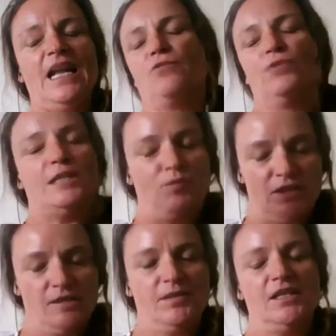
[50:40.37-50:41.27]
a
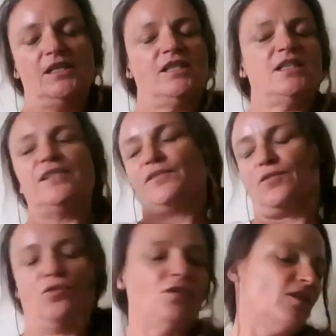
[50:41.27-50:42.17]
responsibility
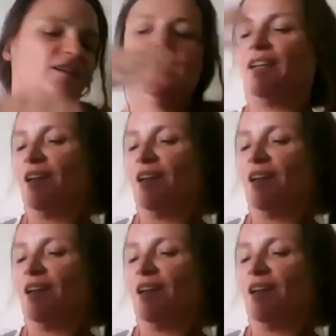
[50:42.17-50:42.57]
for